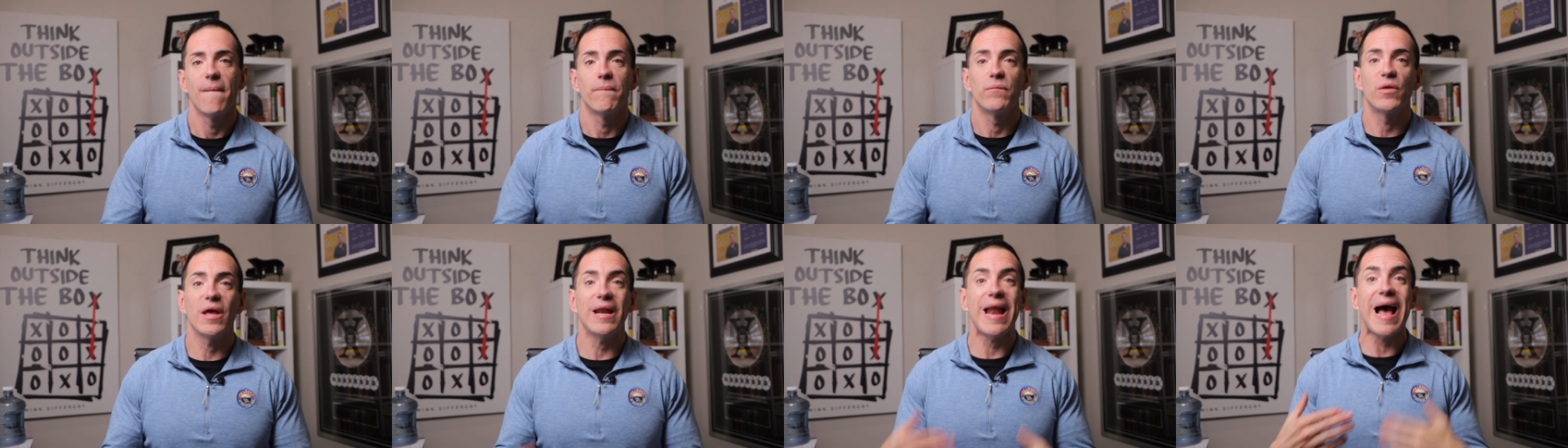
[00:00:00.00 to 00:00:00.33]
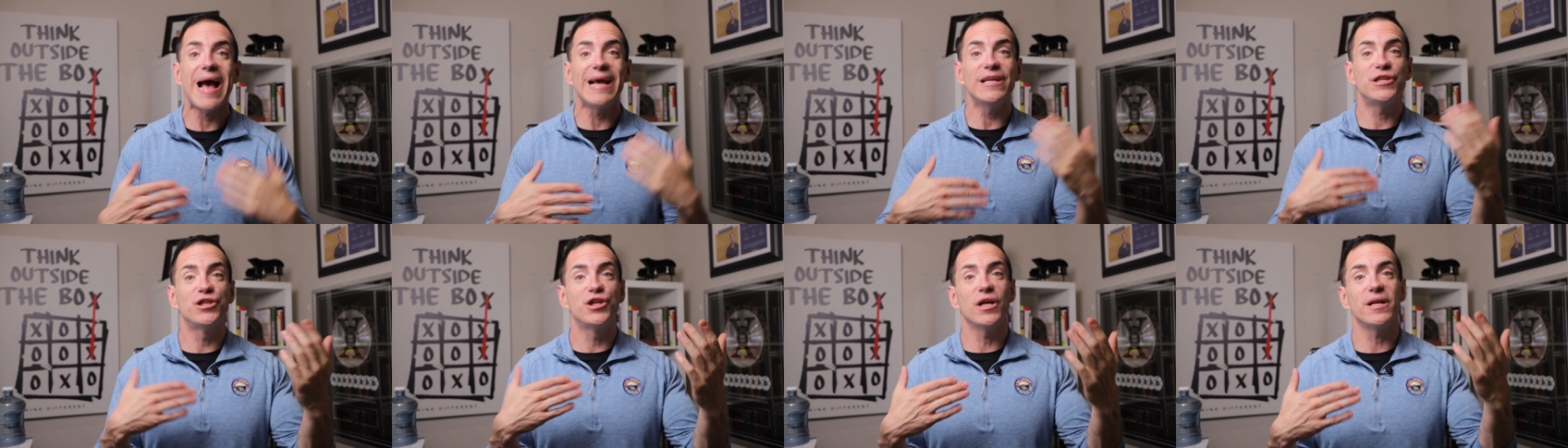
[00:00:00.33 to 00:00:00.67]
then
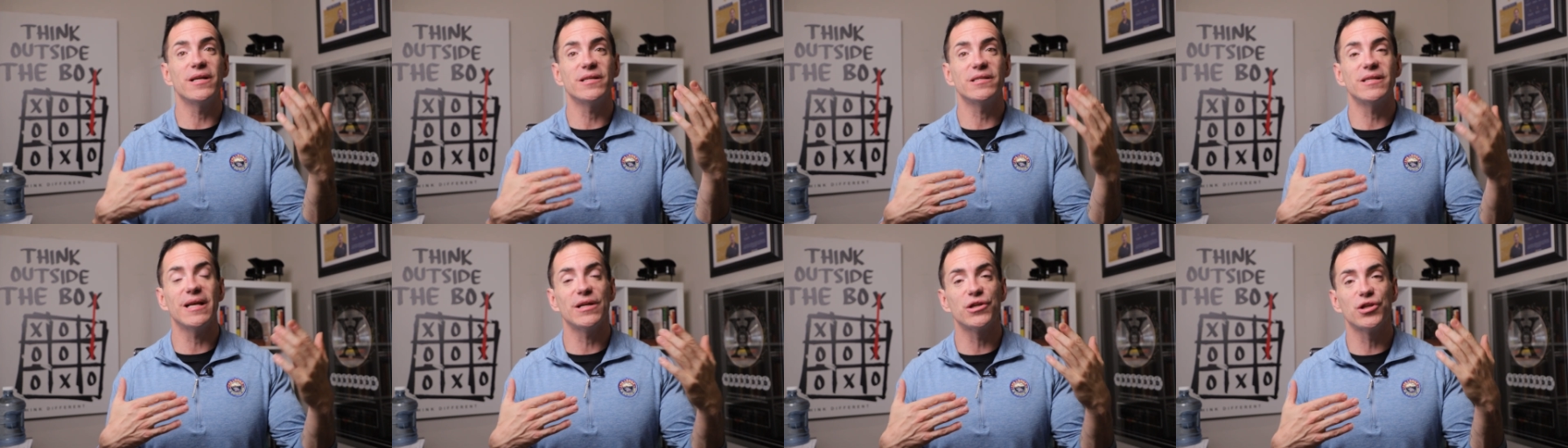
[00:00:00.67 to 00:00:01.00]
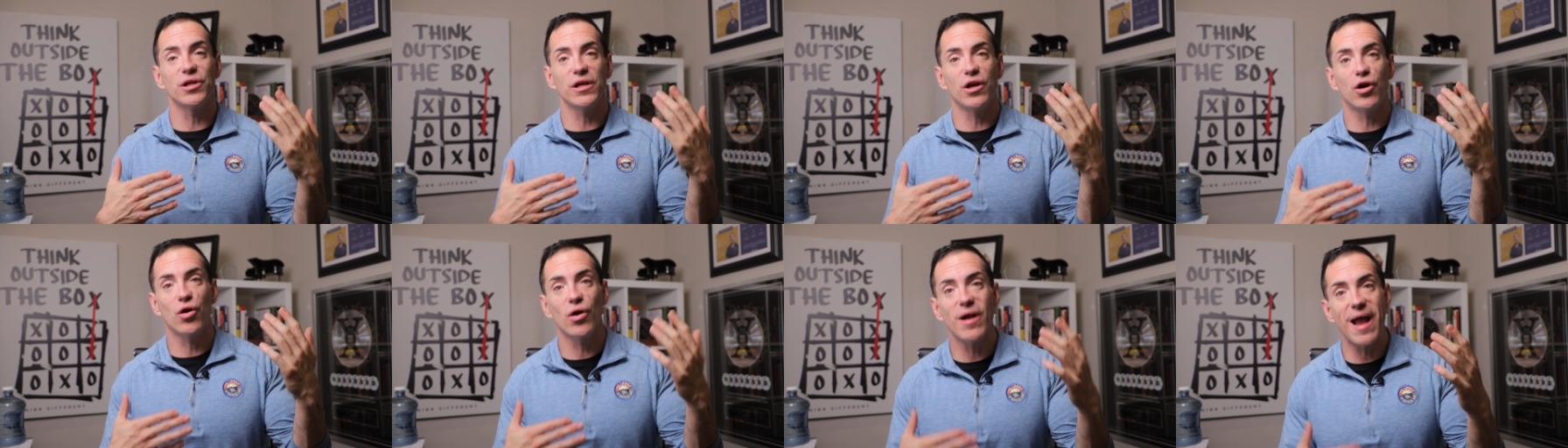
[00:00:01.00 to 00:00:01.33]
I should
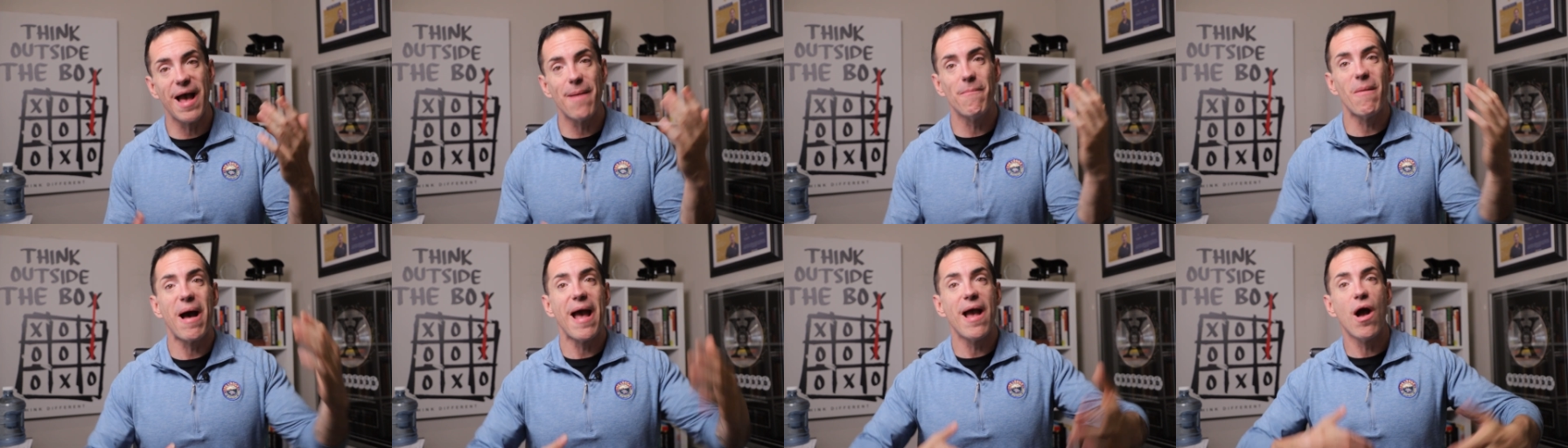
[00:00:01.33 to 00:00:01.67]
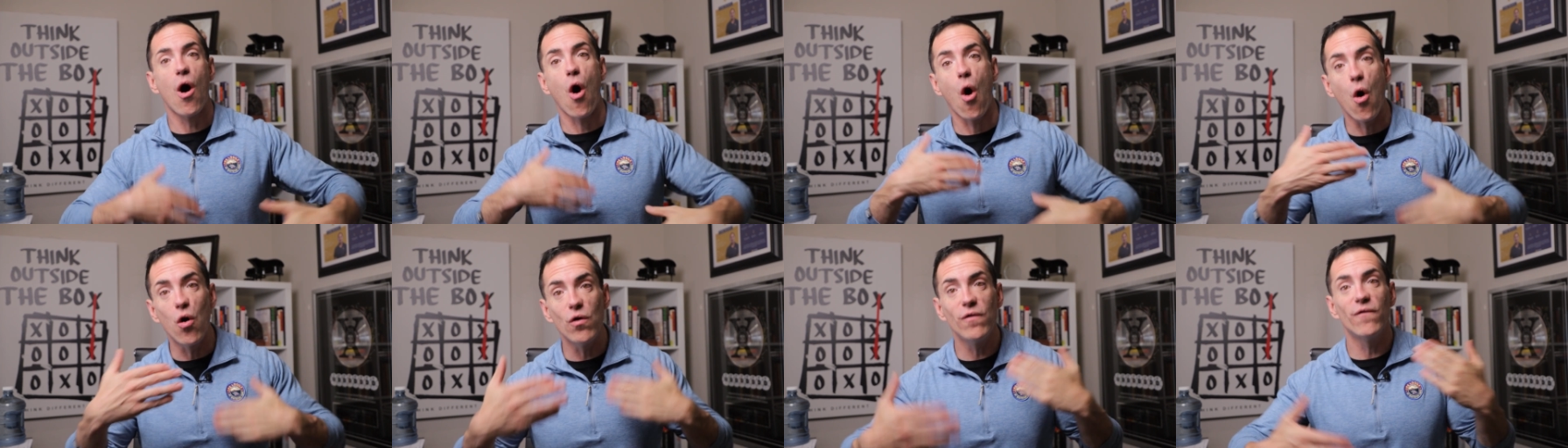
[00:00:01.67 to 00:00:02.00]
essentially create my
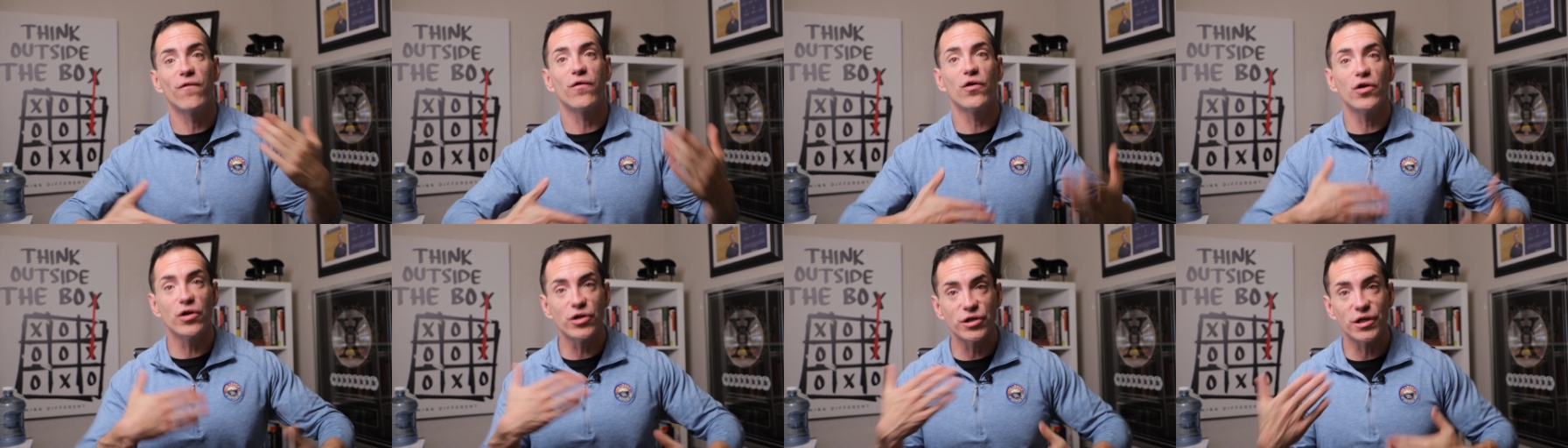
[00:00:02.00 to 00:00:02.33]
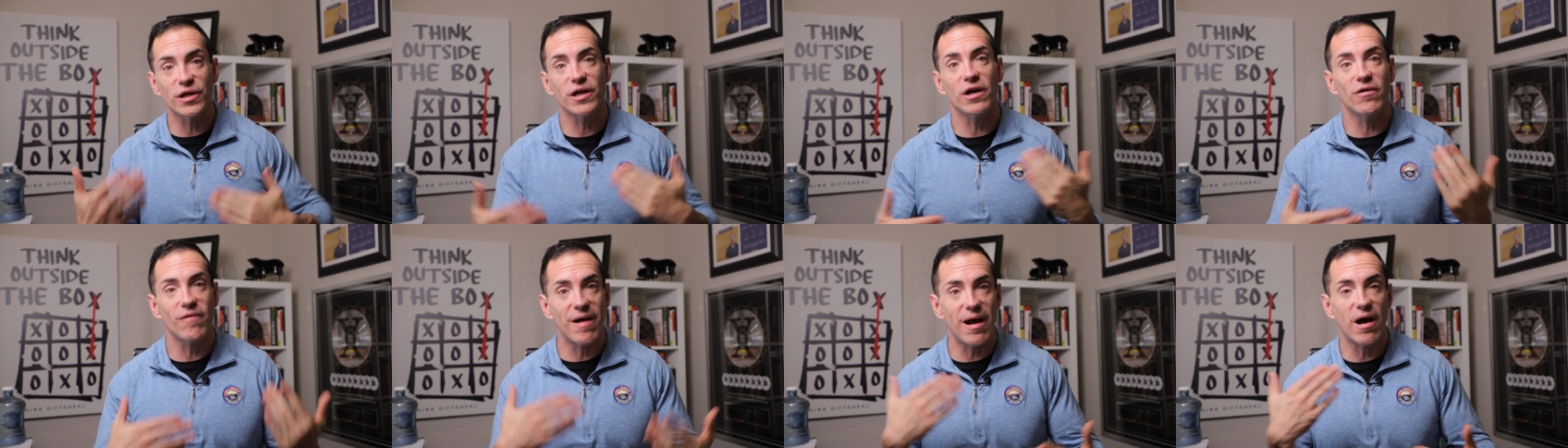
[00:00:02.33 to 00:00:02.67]
own
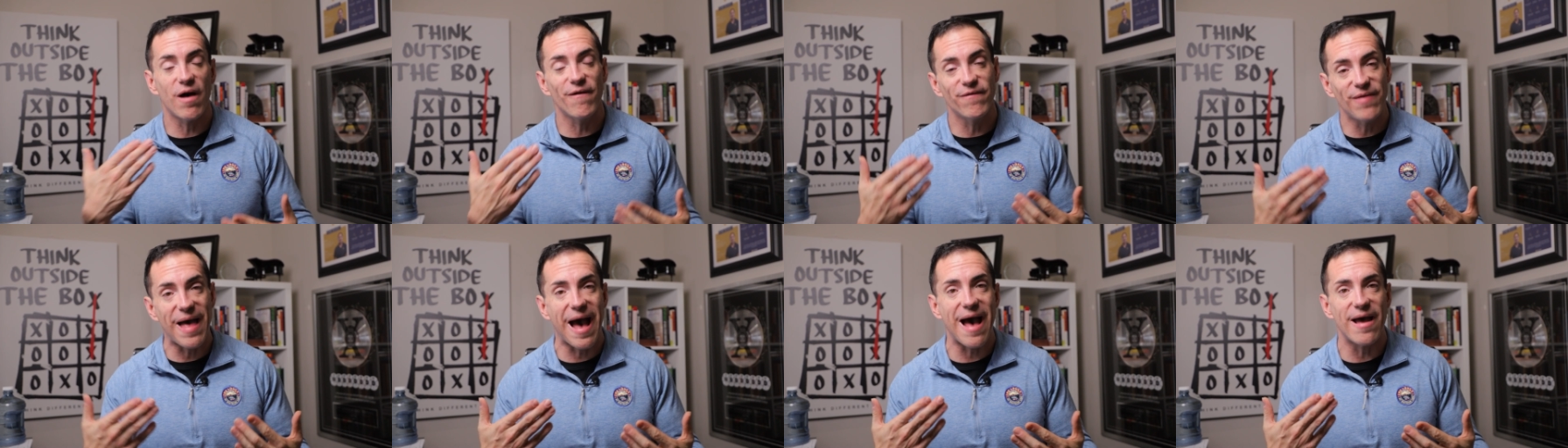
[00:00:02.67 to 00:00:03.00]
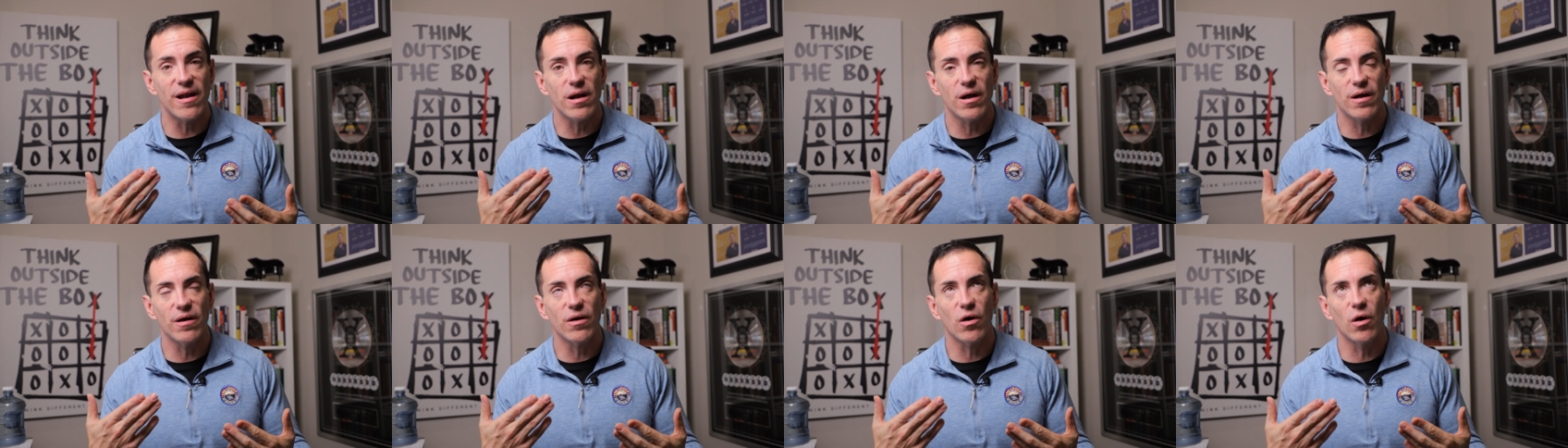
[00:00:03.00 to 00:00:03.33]
version of
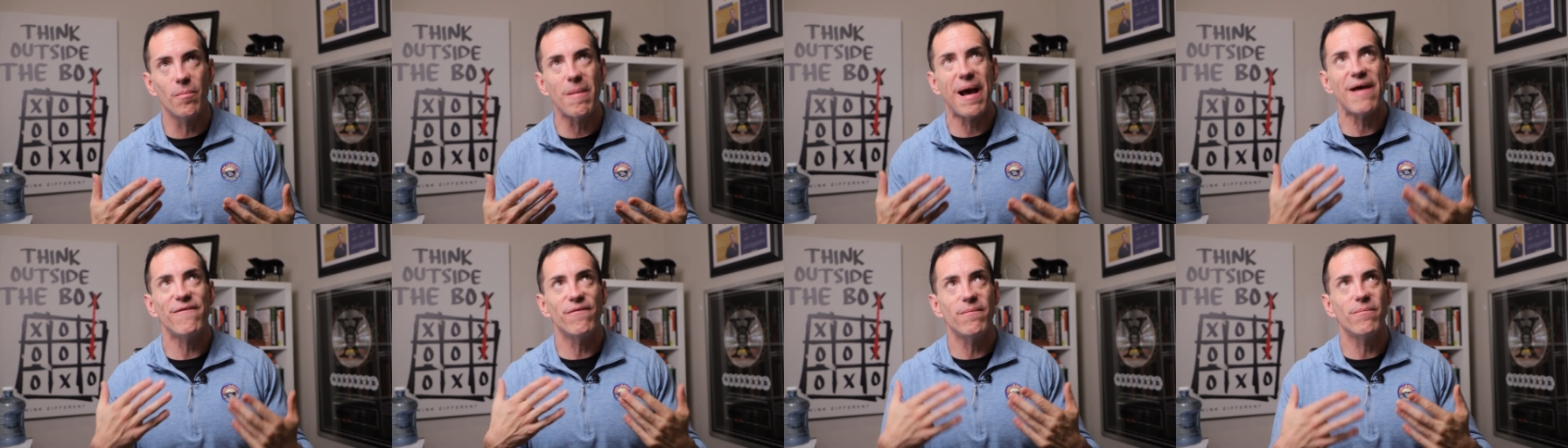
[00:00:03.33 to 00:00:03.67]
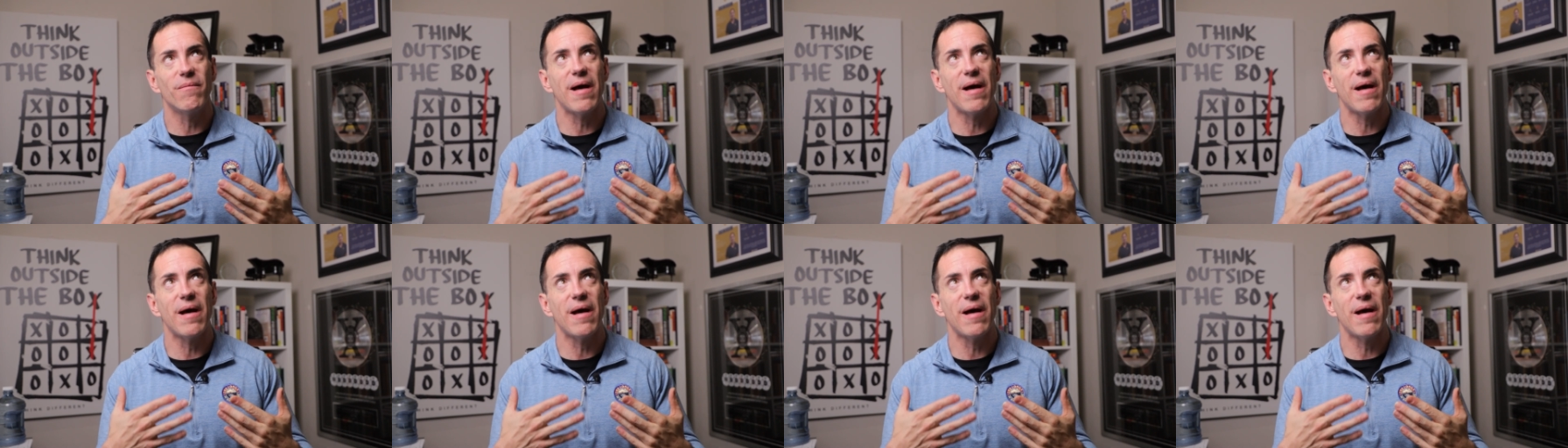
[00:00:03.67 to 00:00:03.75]
that uh, or my,